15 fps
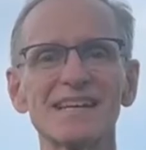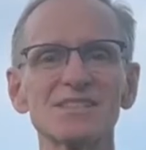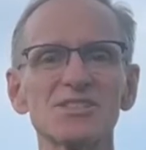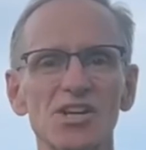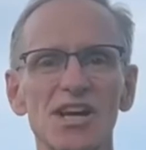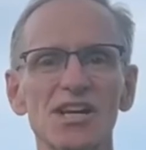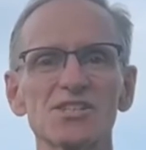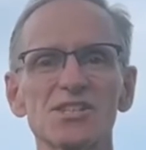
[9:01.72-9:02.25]

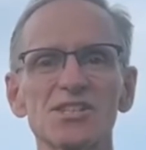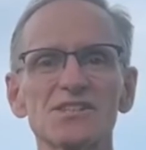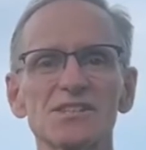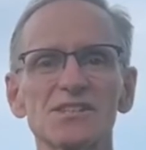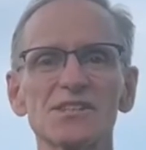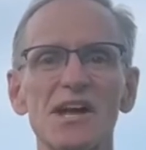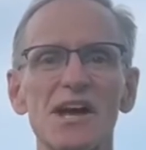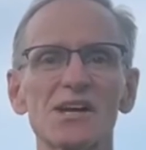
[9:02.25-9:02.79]
change it
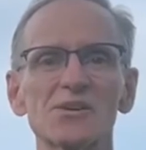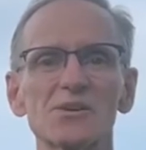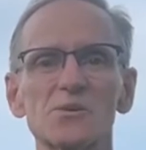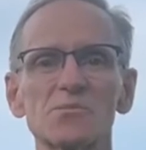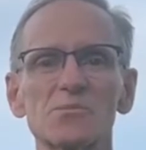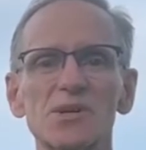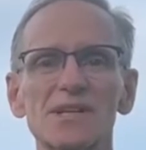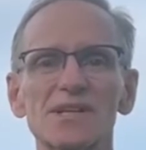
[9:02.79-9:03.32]
to
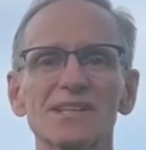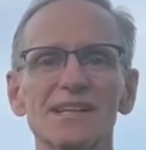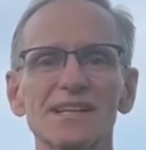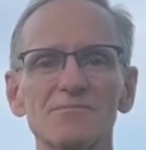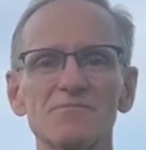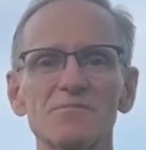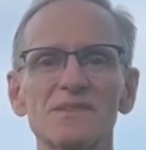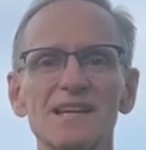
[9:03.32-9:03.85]
lateral breathing.